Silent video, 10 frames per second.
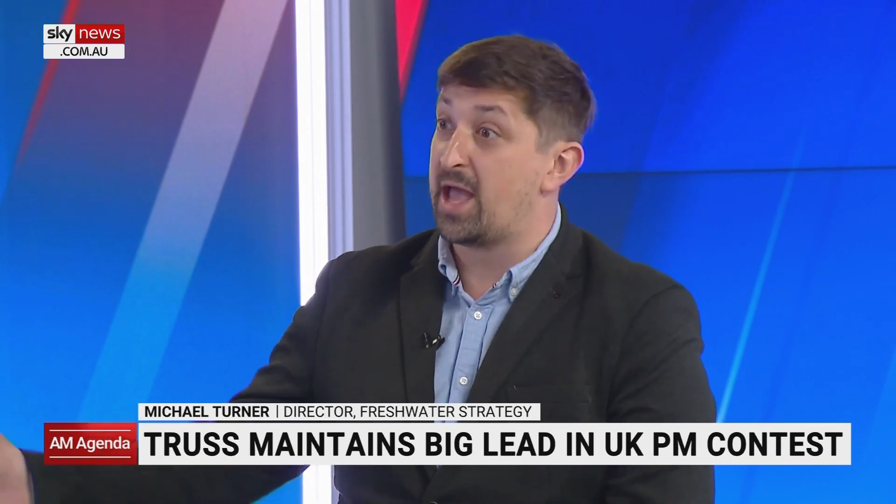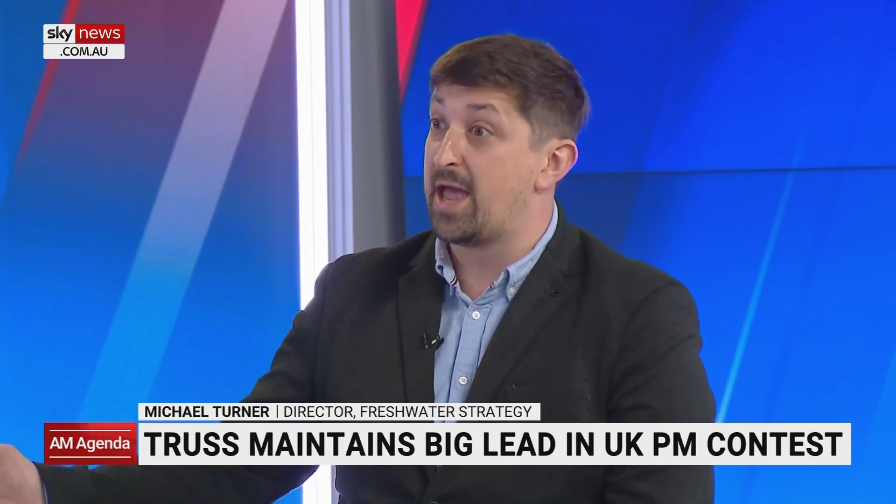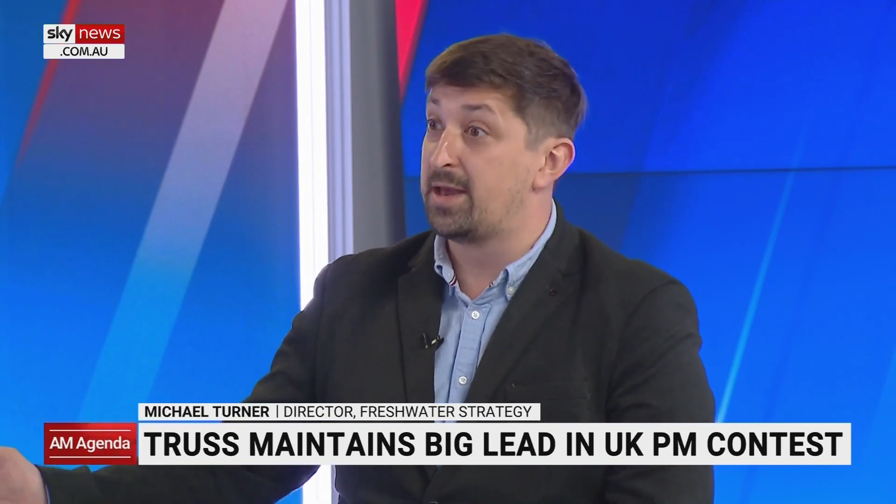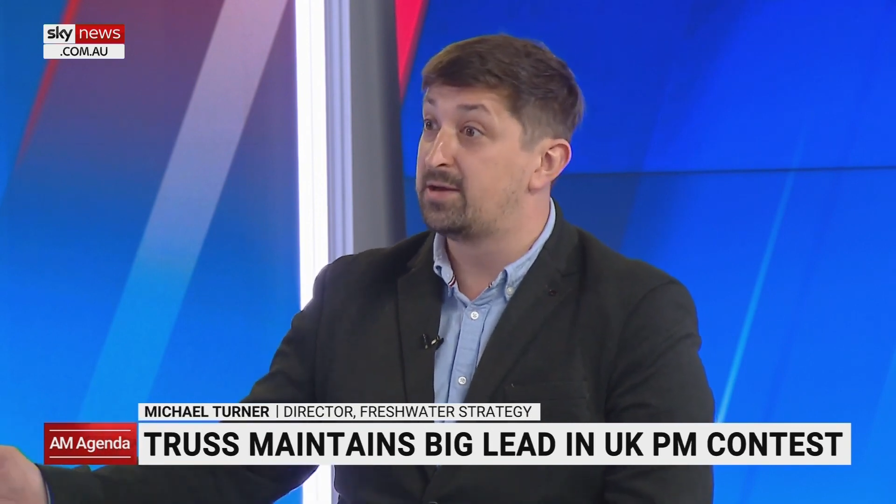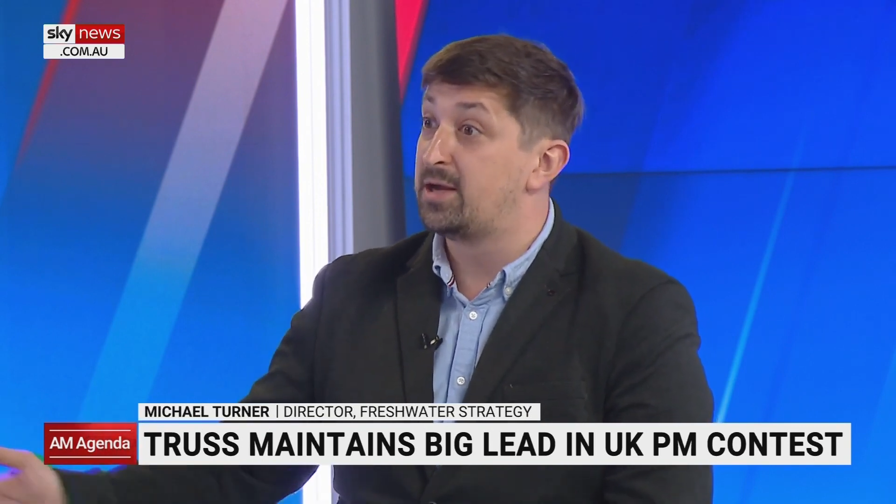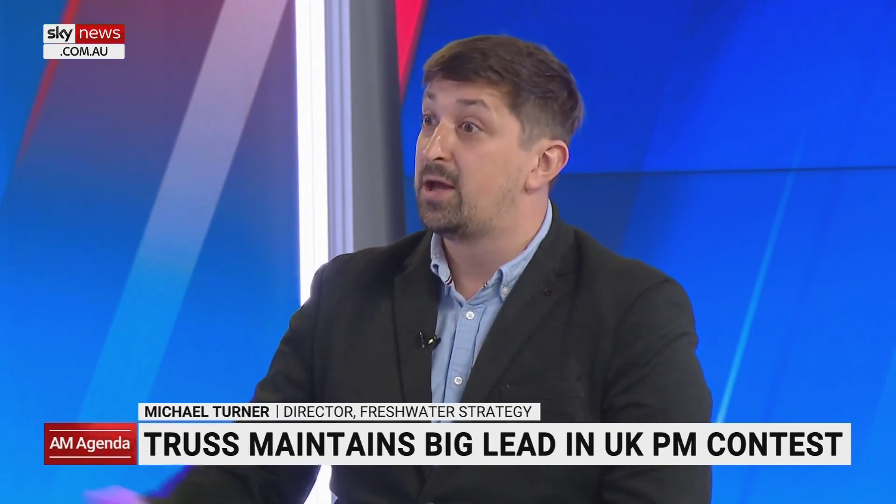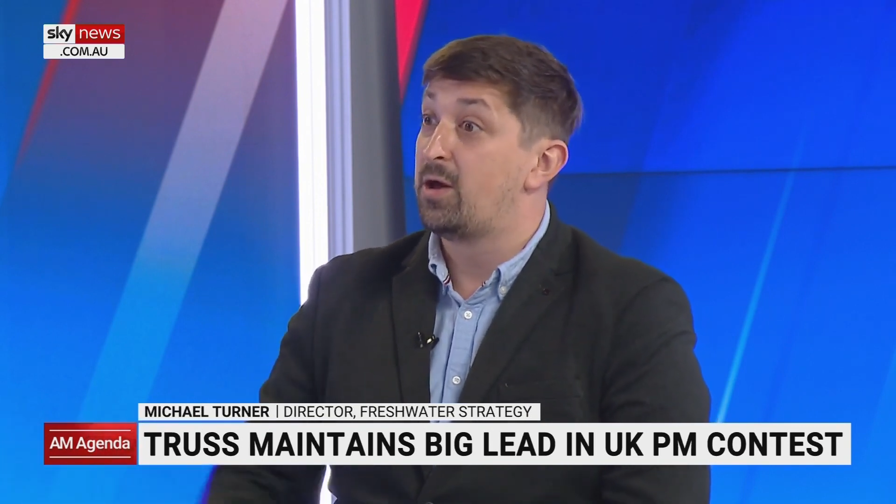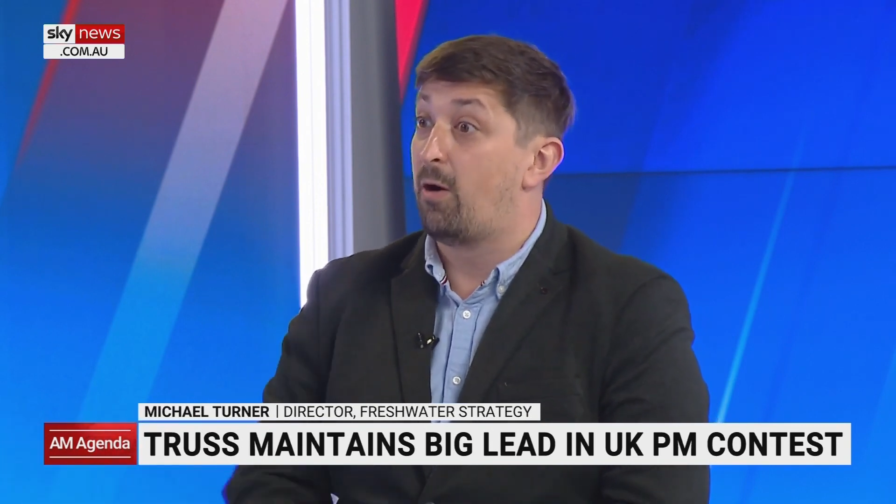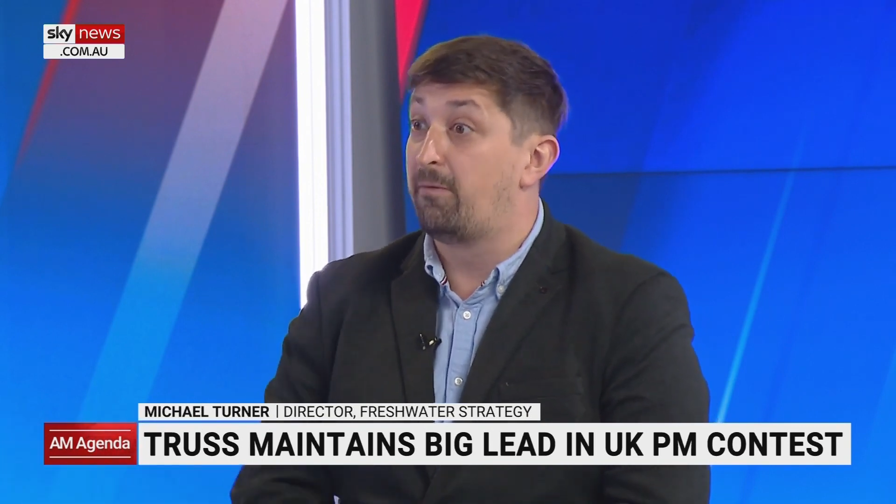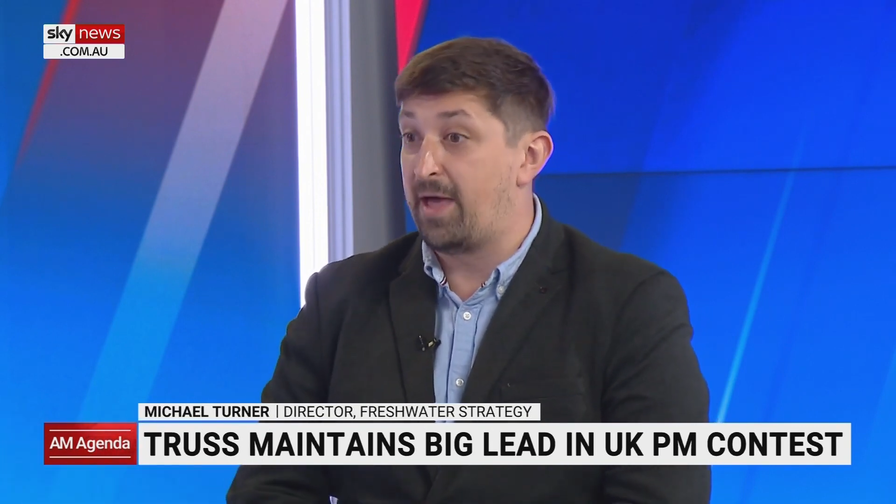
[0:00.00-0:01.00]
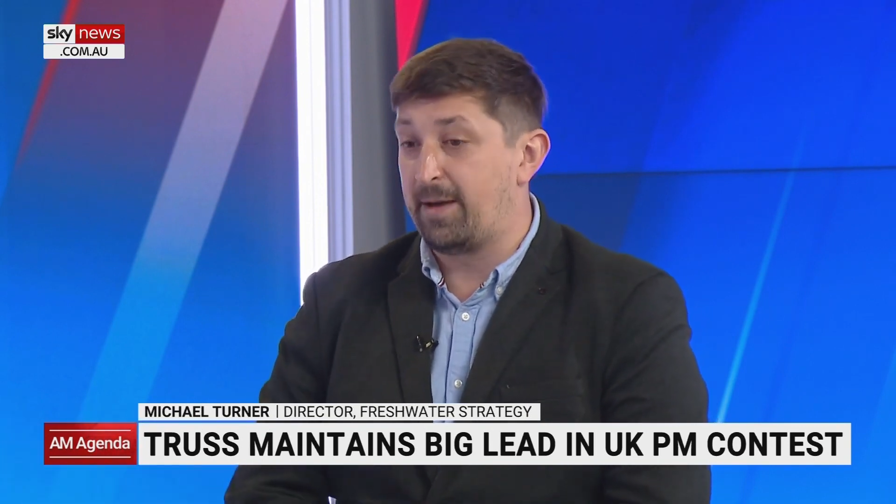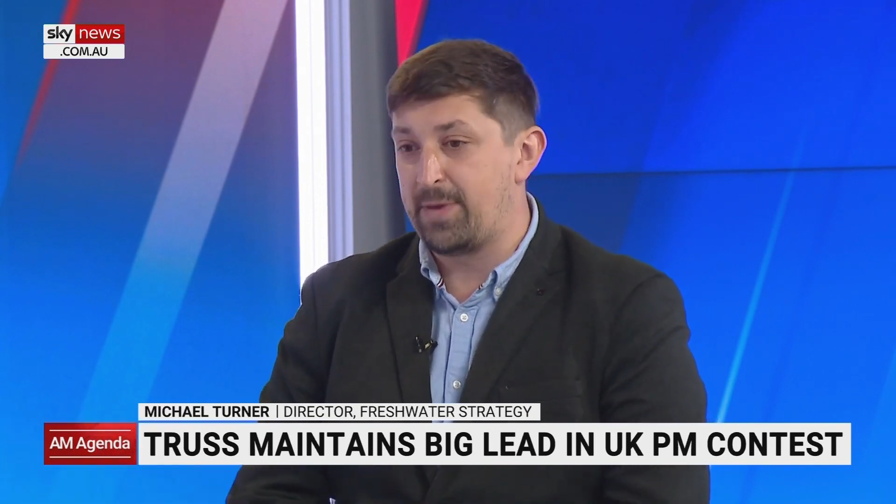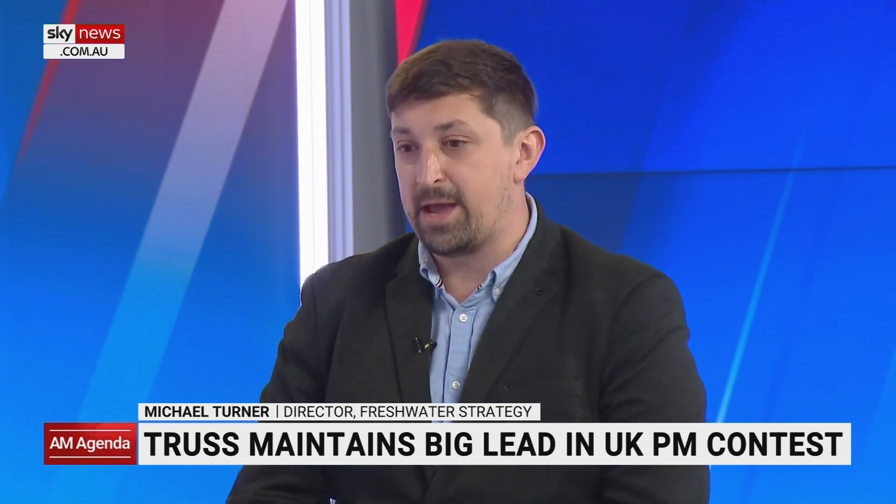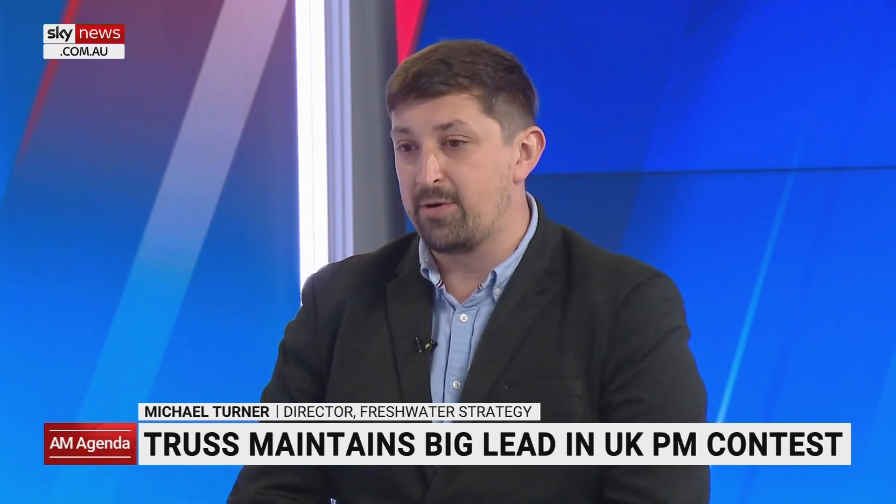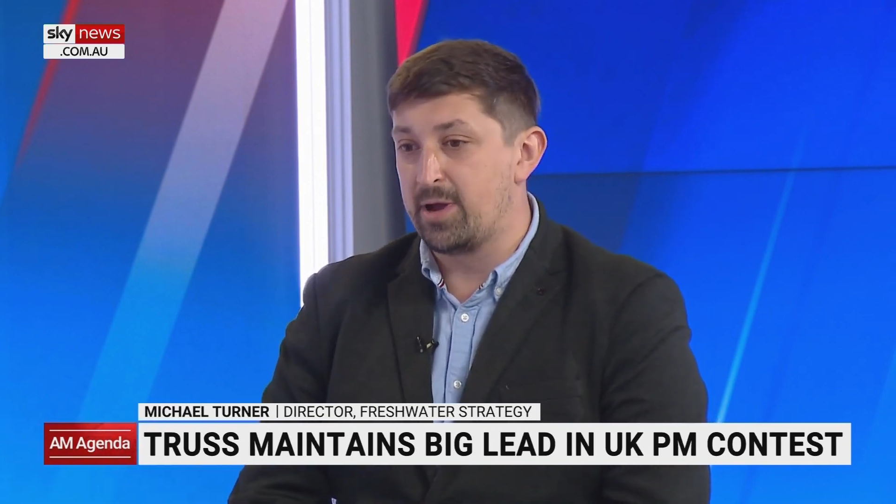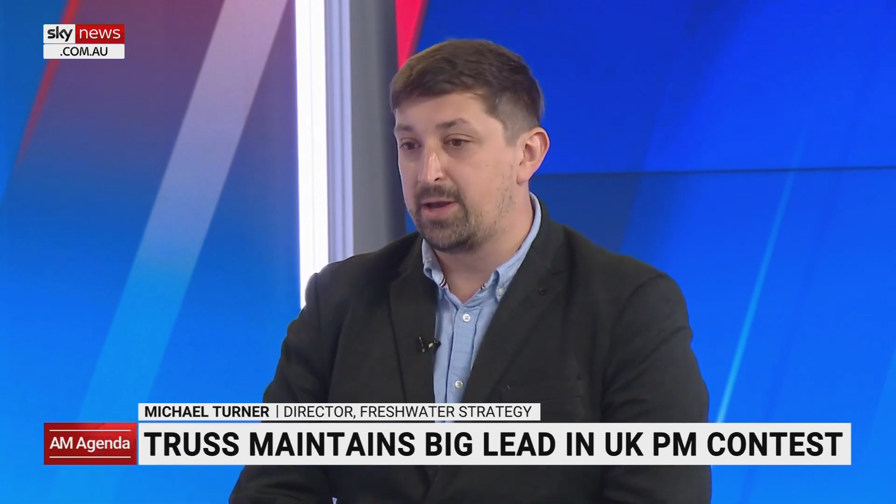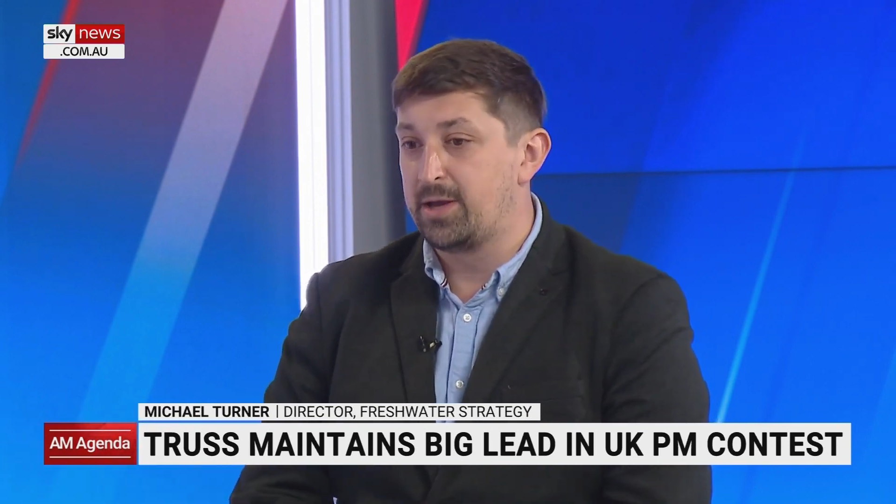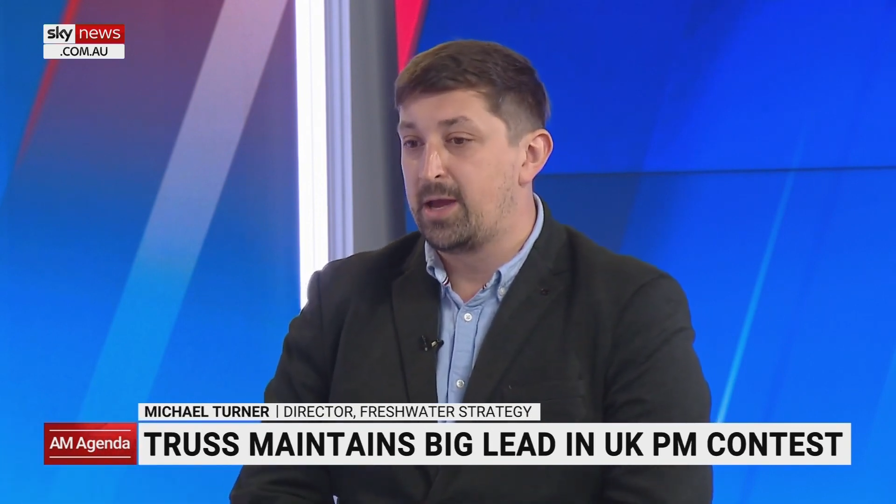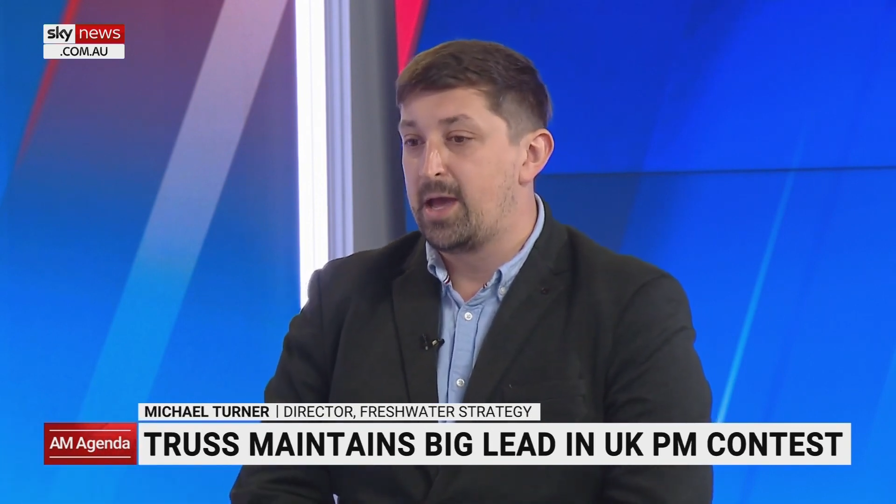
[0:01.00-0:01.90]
end of that period,